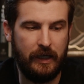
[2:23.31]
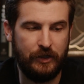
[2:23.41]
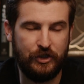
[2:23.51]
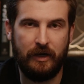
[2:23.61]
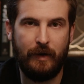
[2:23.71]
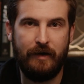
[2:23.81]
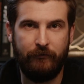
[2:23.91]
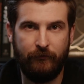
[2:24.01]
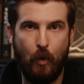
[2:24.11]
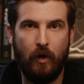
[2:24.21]
generate
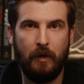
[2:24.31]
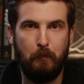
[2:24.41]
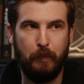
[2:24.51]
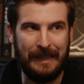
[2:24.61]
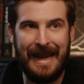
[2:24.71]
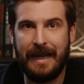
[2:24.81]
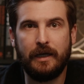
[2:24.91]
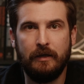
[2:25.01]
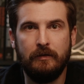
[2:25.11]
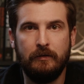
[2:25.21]
4
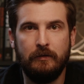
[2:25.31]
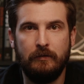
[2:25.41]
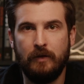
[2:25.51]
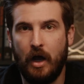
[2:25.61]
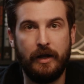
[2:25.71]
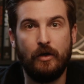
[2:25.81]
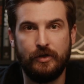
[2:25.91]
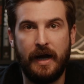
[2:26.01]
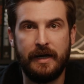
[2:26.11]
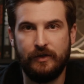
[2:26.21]
blank audio
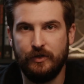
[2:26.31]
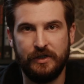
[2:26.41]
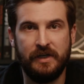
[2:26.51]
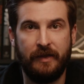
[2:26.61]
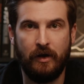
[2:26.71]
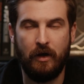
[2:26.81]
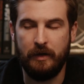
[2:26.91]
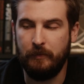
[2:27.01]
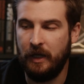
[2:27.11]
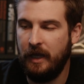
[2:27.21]
tracks. There's just nothing on
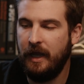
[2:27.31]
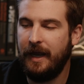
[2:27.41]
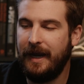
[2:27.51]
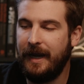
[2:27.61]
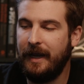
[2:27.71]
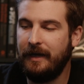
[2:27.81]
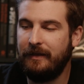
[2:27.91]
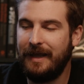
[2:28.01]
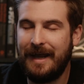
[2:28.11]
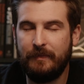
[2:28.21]
them.
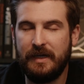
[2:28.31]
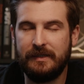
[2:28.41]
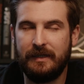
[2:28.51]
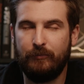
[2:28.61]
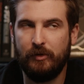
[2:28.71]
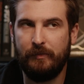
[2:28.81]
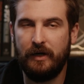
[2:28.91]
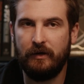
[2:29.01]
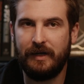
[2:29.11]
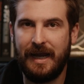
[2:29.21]
And that means that
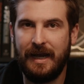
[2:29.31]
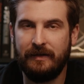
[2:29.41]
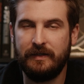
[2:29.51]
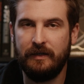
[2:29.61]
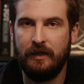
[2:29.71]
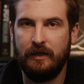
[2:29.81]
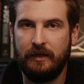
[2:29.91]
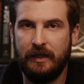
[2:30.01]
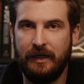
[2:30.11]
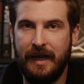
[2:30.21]
Premiere can't
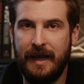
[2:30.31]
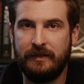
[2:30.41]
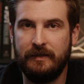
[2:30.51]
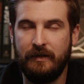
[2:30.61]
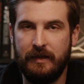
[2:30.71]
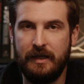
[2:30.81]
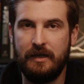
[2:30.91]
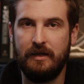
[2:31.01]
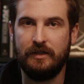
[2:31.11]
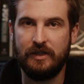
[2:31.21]
connect
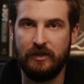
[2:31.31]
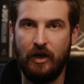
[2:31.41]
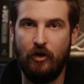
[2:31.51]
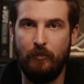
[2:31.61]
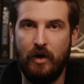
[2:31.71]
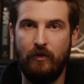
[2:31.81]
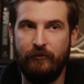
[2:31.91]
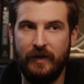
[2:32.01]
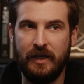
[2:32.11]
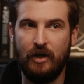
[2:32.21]
the slow-mo
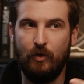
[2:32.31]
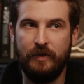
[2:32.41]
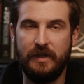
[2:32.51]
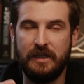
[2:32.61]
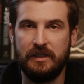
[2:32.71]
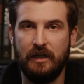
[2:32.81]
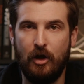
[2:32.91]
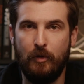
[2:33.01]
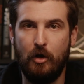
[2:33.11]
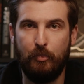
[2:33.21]
video with the
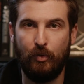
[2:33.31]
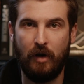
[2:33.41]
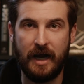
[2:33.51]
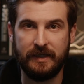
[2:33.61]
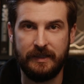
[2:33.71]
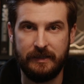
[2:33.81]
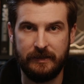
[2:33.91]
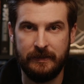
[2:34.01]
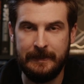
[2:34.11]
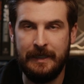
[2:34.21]
slow-mo
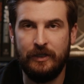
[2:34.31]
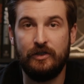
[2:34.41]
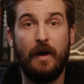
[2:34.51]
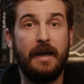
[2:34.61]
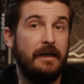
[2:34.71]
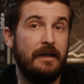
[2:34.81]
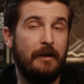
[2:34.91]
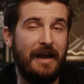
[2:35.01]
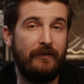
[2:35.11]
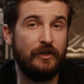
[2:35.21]
proxies. So I ended
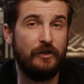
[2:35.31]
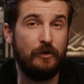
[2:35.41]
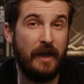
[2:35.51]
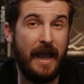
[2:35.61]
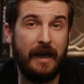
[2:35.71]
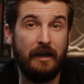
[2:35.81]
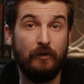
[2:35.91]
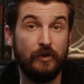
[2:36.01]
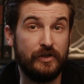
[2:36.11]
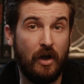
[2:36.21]
up having to do the edit
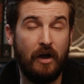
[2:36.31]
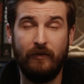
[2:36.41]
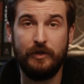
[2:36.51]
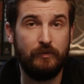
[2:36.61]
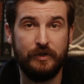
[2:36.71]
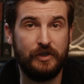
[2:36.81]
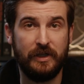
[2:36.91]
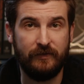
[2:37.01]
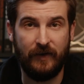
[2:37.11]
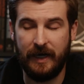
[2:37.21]
and resolve, which was
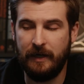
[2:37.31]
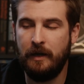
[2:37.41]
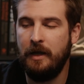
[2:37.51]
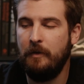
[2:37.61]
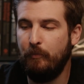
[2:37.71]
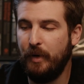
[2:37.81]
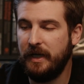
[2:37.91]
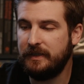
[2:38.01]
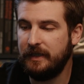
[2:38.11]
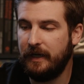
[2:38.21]
just fine,
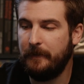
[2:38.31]
but